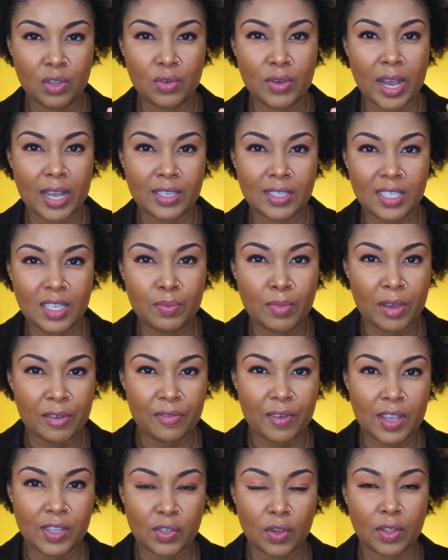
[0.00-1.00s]
You guys see my
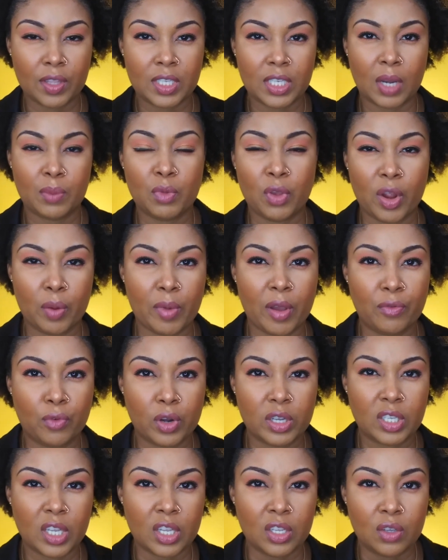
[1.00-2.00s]
face all the time, you hear my
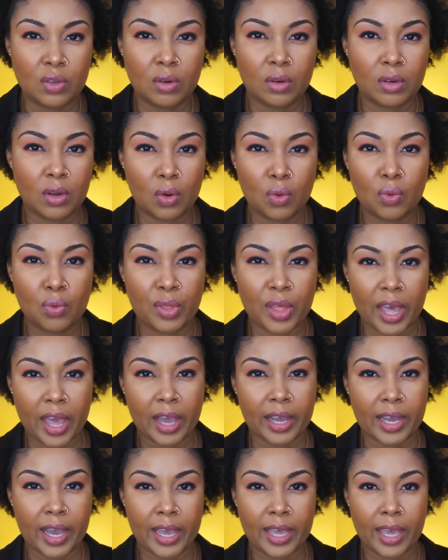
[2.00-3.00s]
voice, and you don't know who the
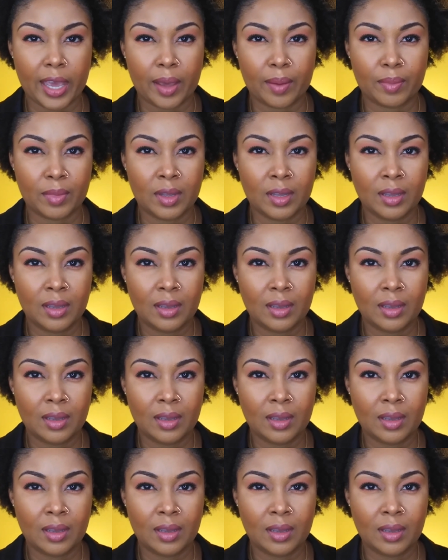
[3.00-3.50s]
heck I am.